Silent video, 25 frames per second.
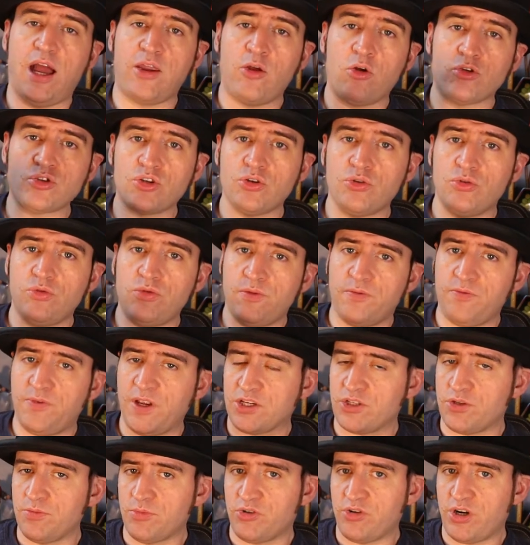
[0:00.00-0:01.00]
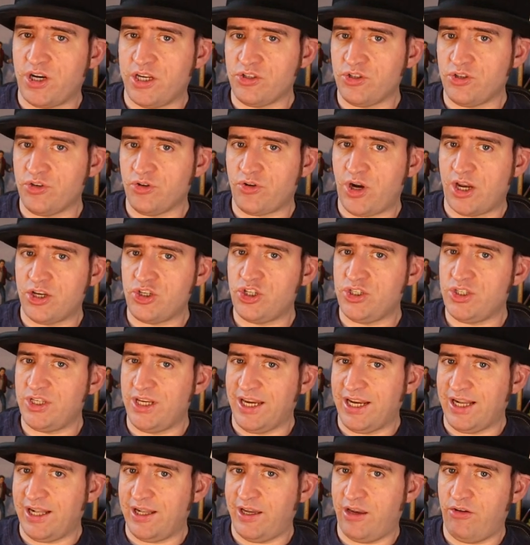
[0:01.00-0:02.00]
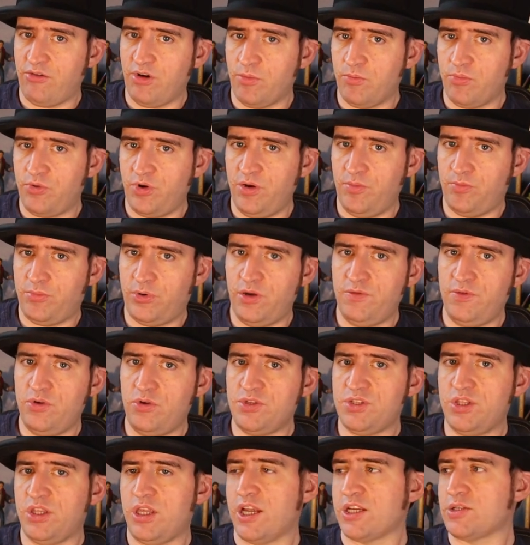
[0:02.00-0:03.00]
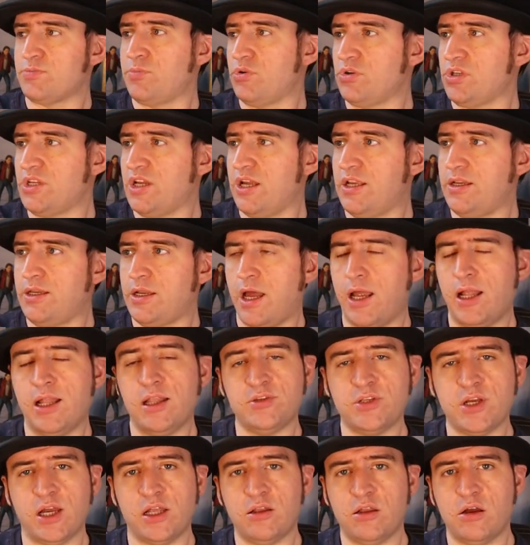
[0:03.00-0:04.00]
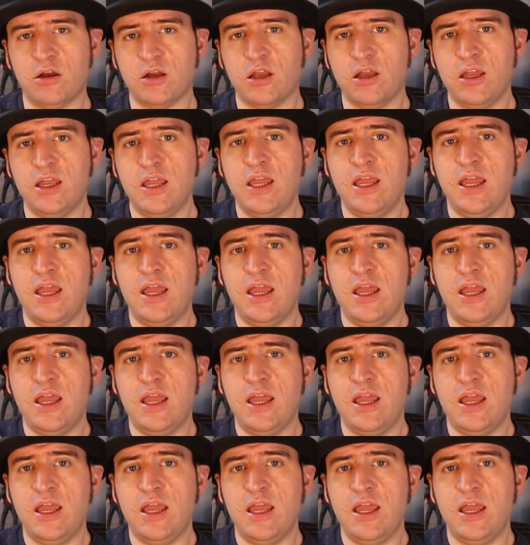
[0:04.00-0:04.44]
also fixed some crashes in clearing previews in the export dialog,